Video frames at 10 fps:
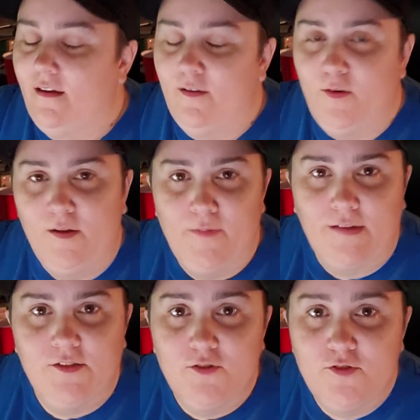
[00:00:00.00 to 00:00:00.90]
Welcome
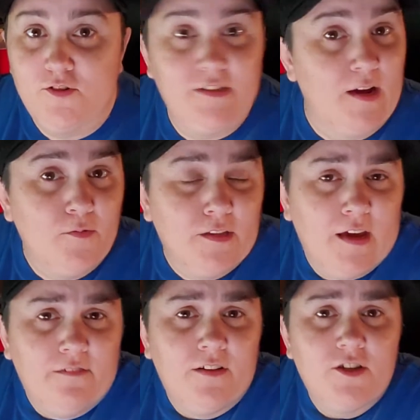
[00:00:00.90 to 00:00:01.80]
back to Storytime with
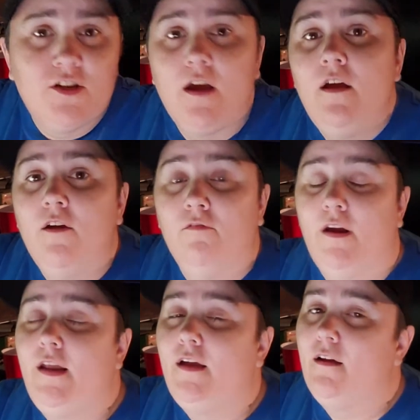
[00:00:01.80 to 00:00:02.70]
Quefish,
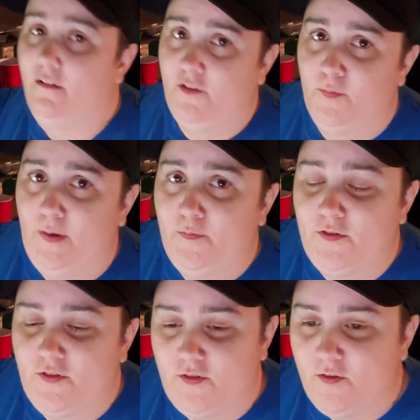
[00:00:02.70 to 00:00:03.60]
reading other
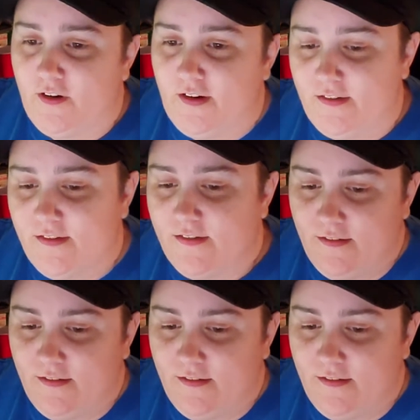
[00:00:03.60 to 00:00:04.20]
people's stories.